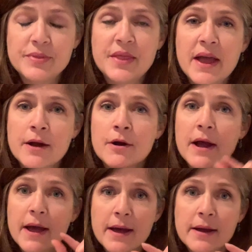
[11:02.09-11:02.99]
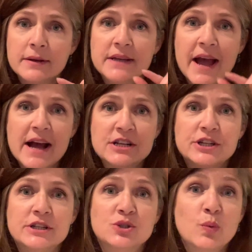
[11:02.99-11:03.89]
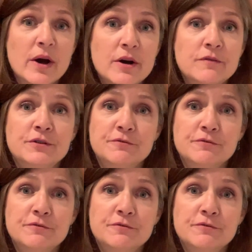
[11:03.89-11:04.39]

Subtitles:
Their eggs hatch in 12 to